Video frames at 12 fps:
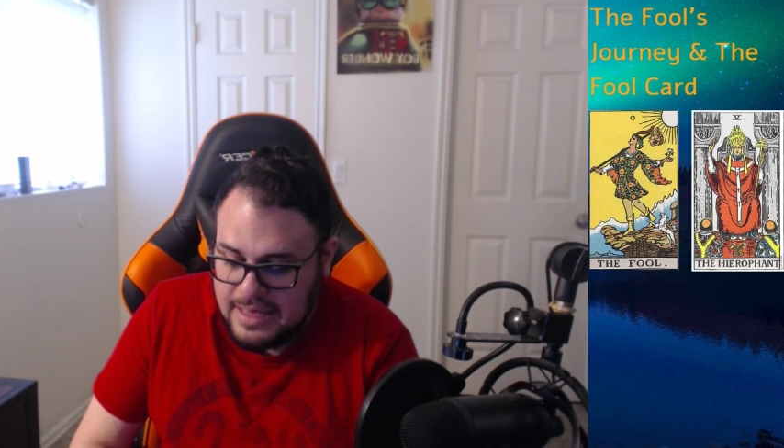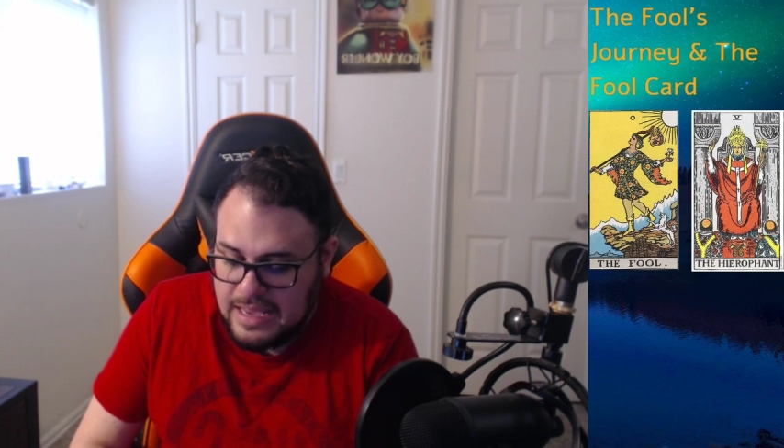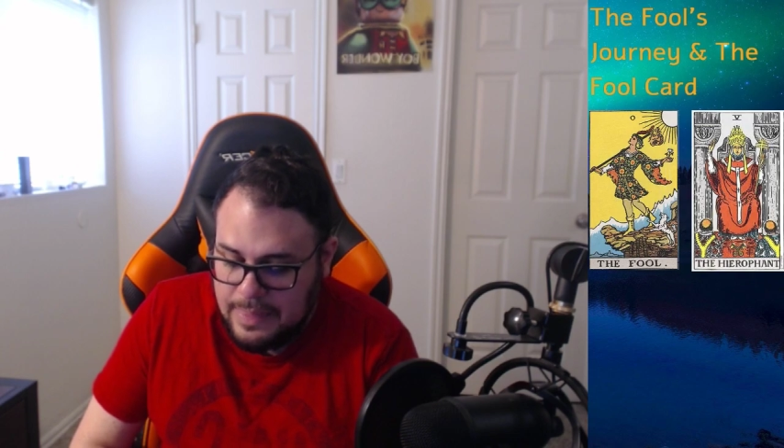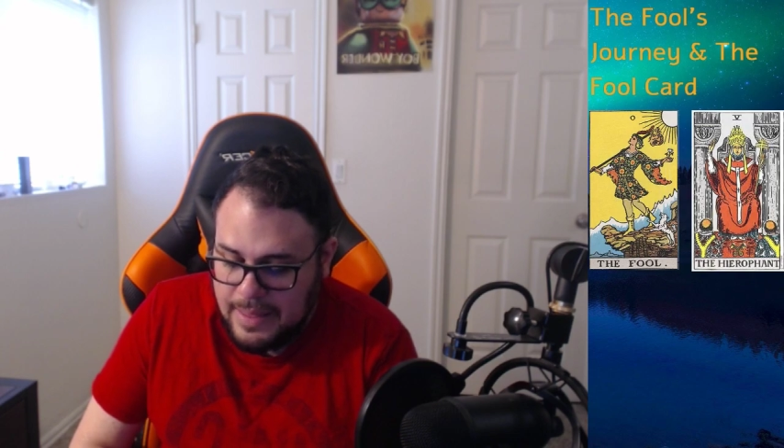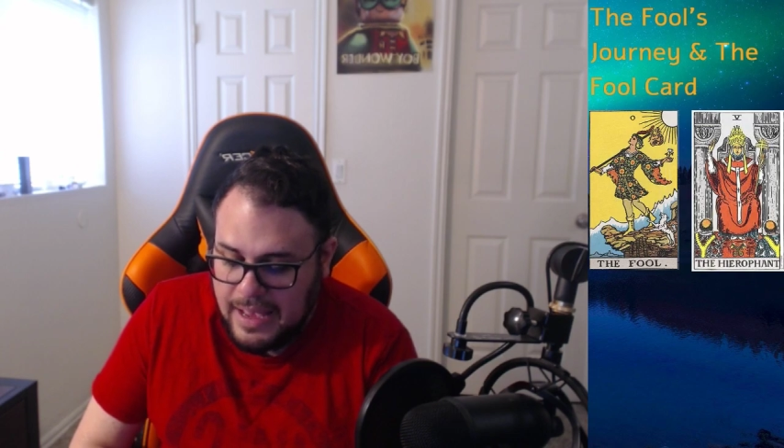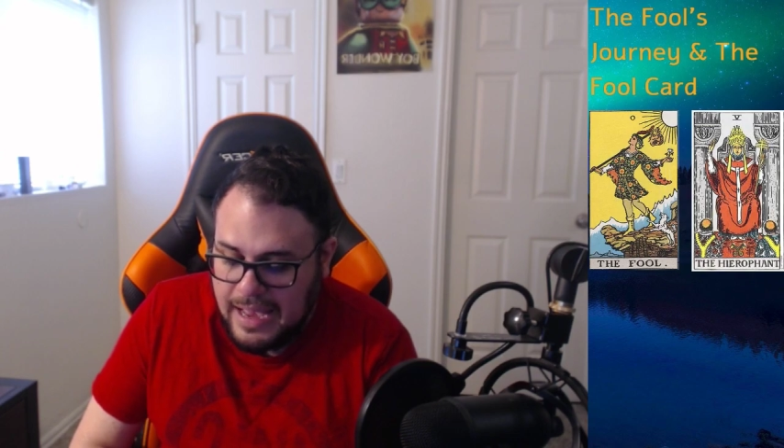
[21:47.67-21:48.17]

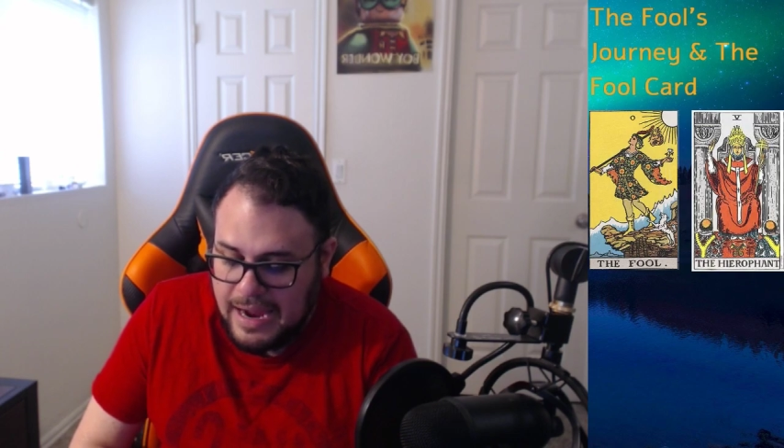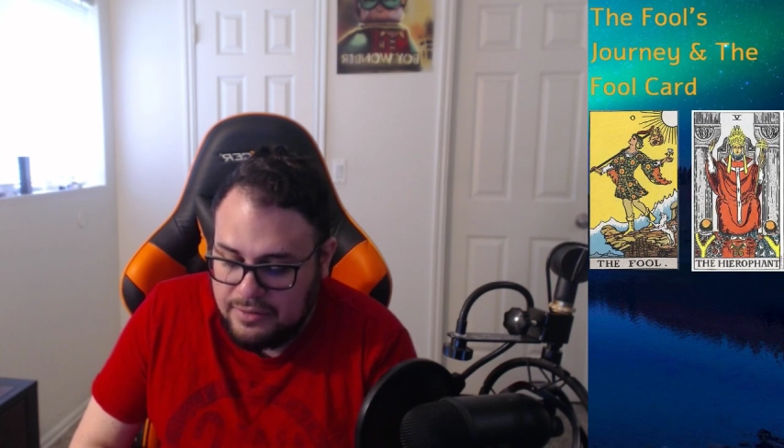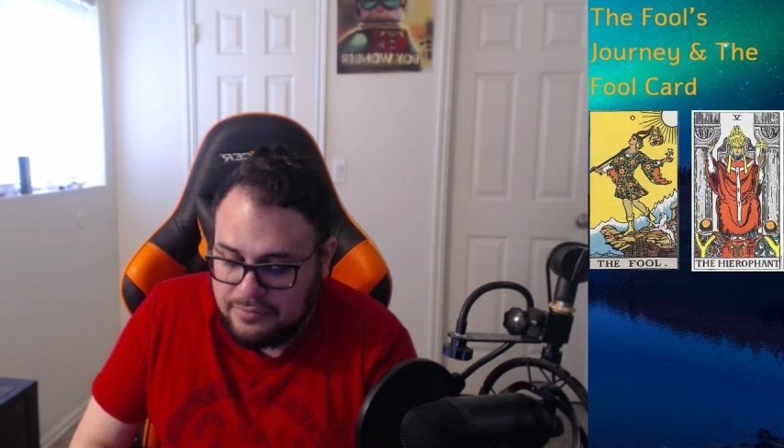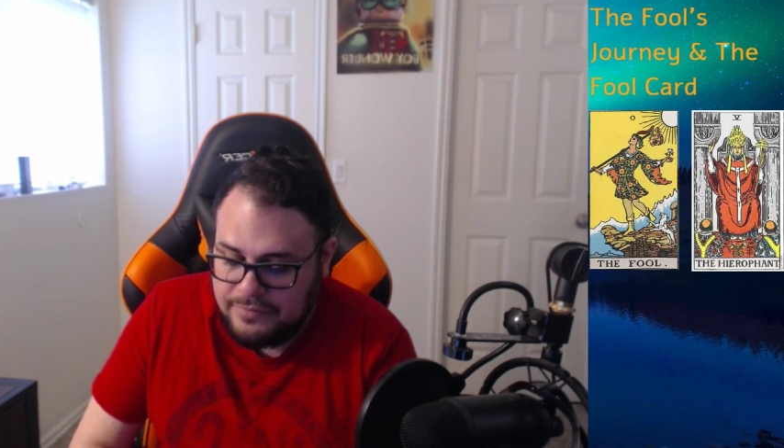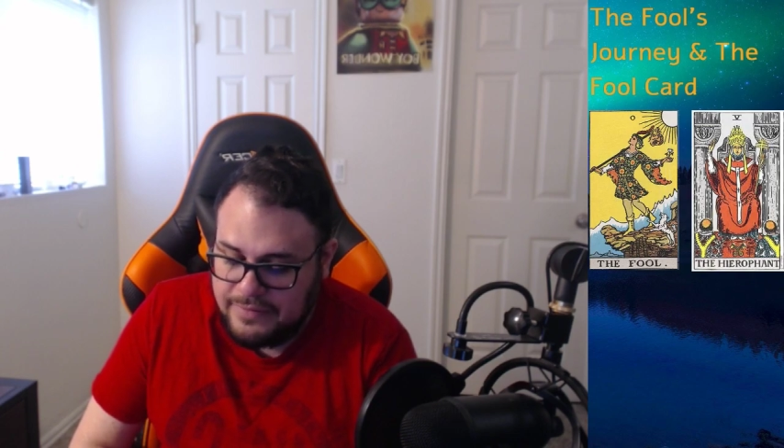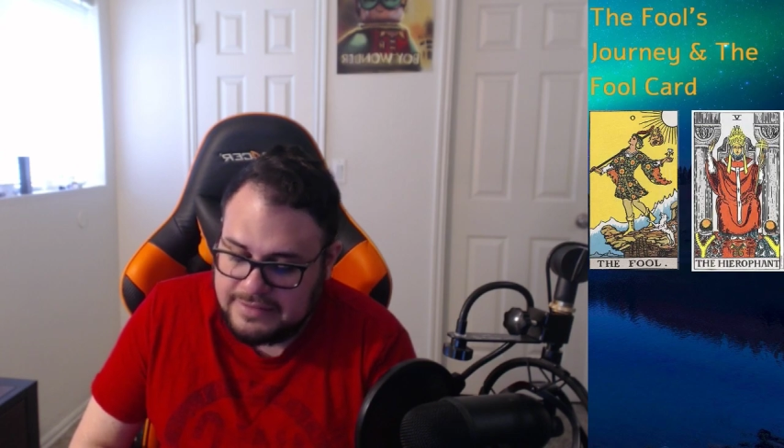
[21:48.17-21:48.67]
and the
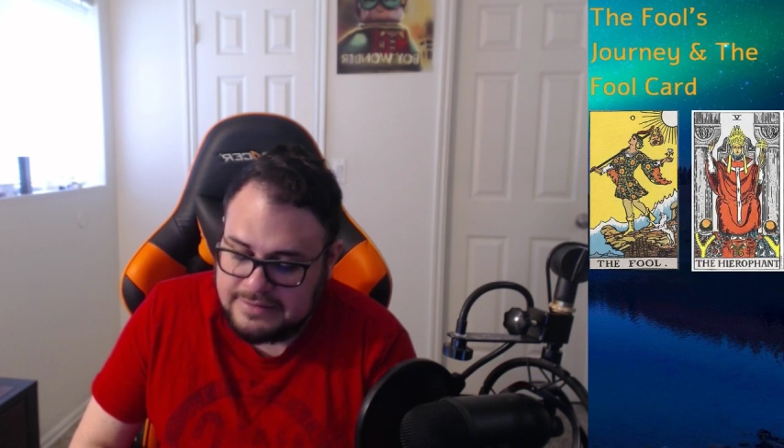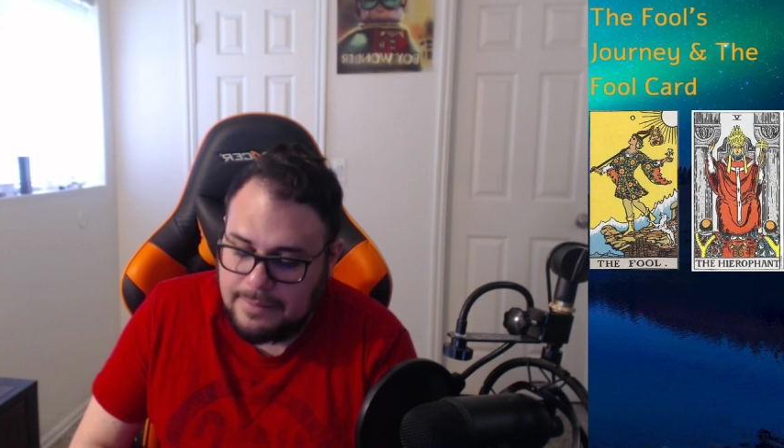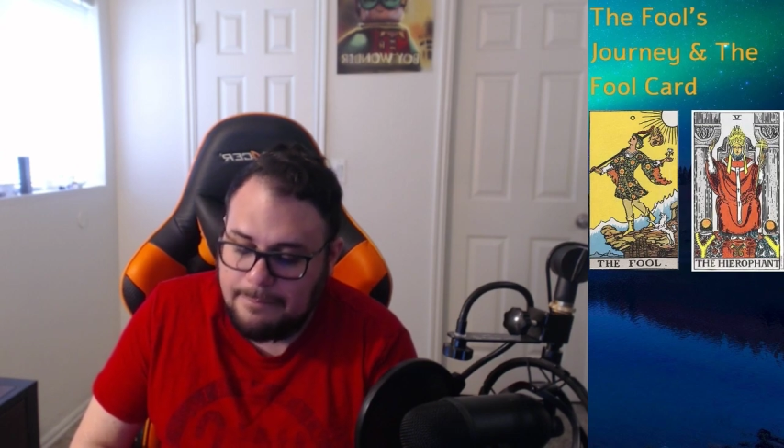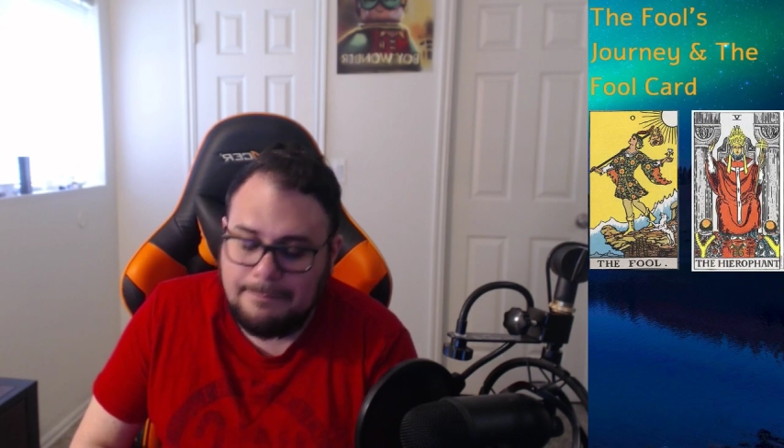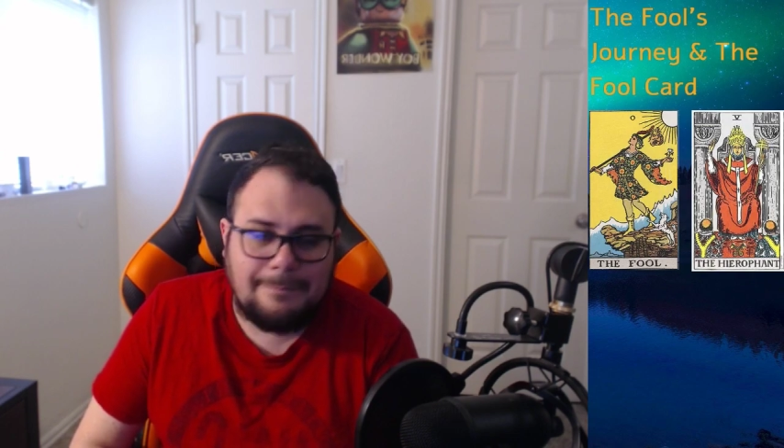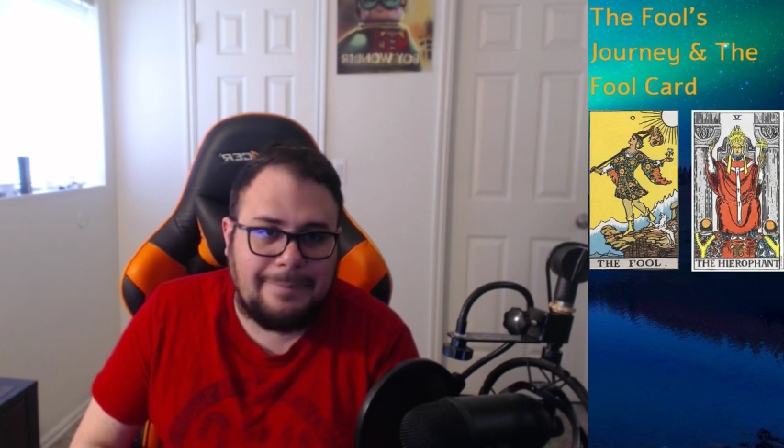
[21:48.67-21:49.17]
Hierophant
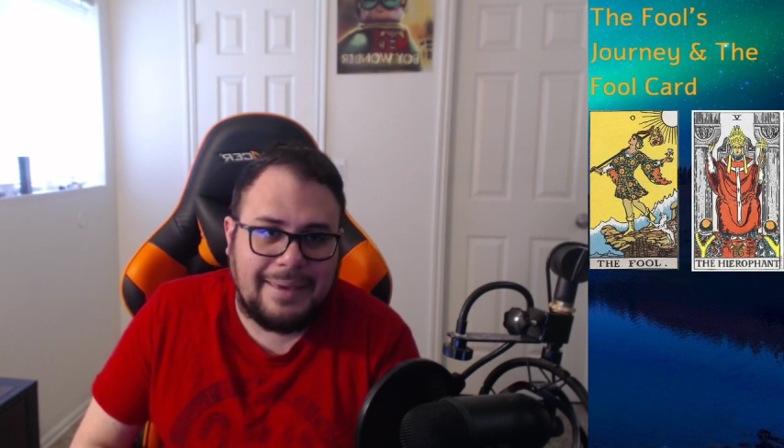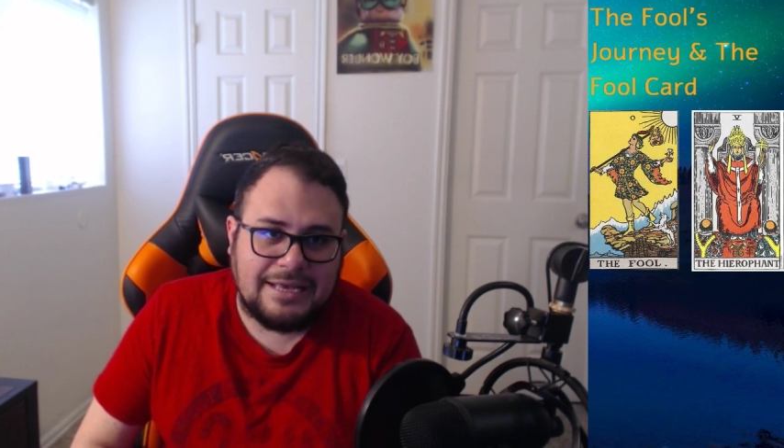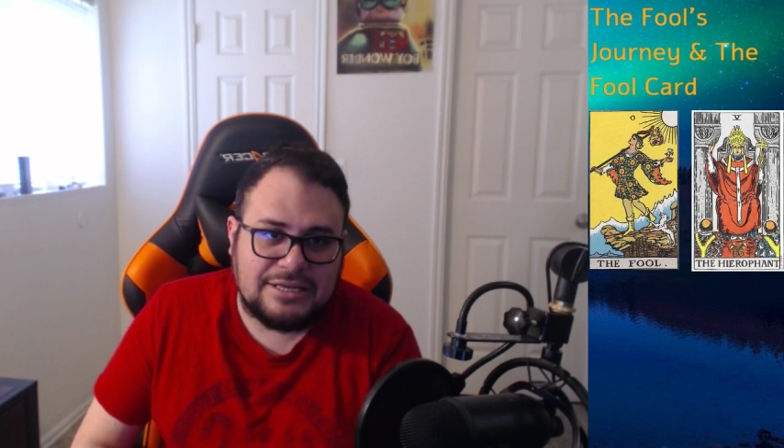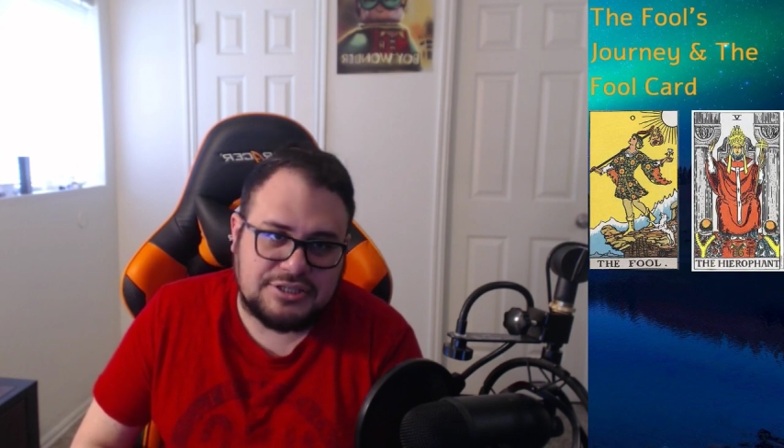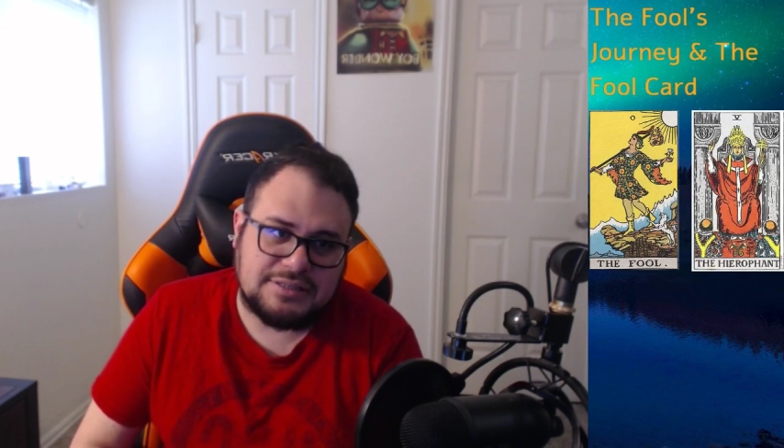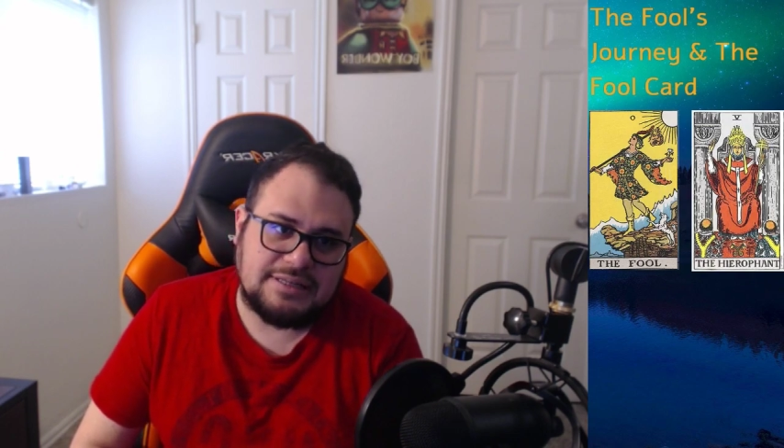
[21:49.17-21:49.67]

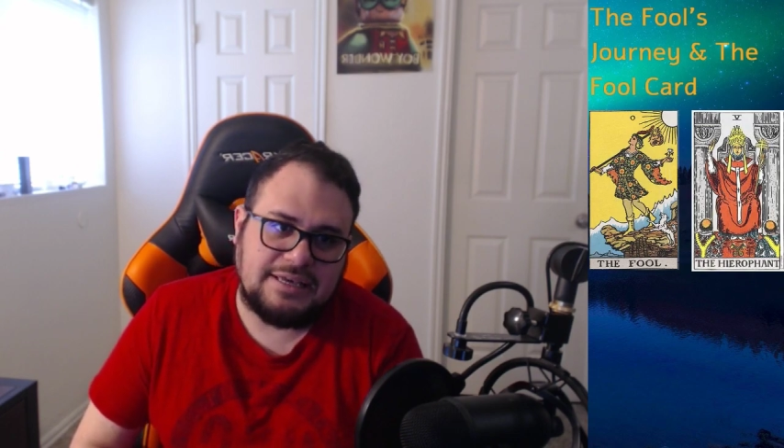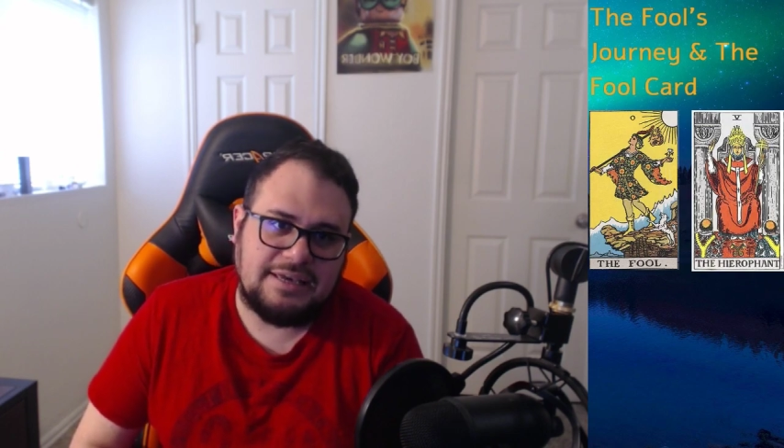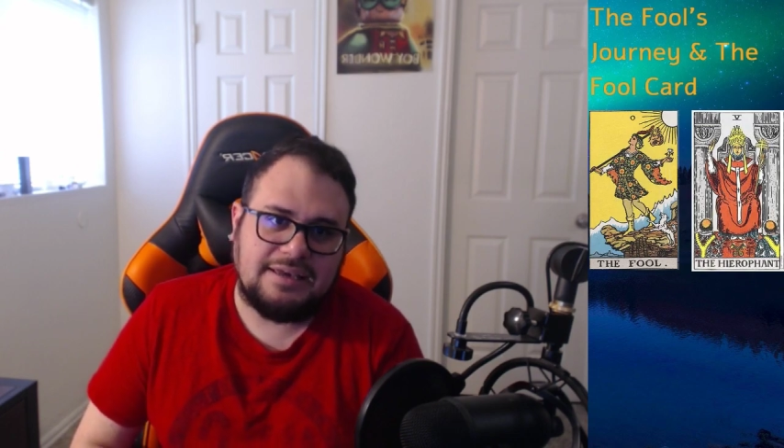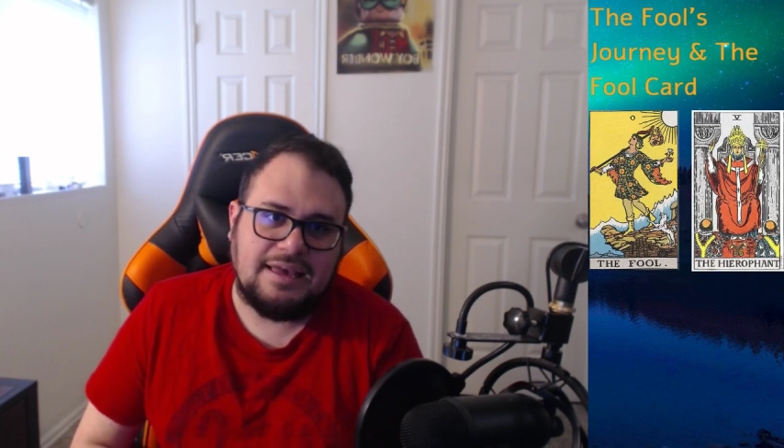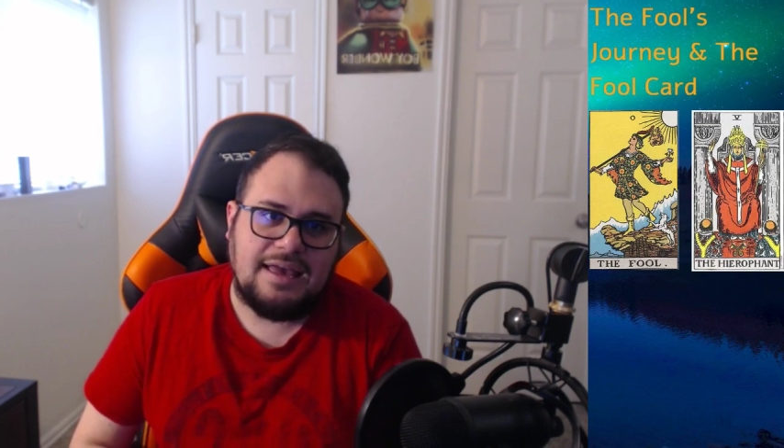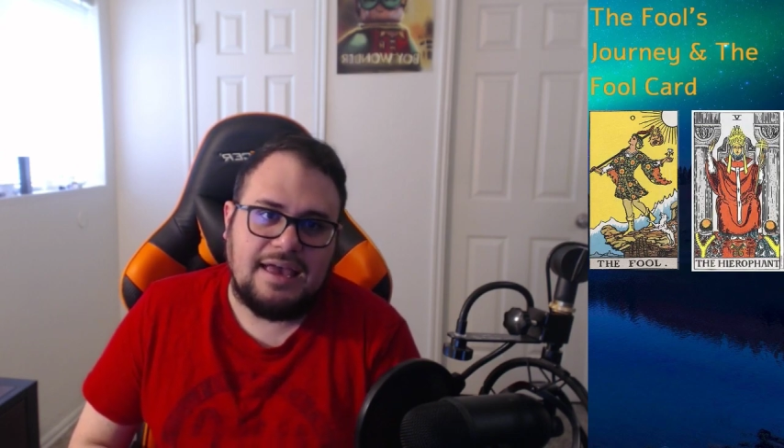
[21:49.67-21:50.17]
patiently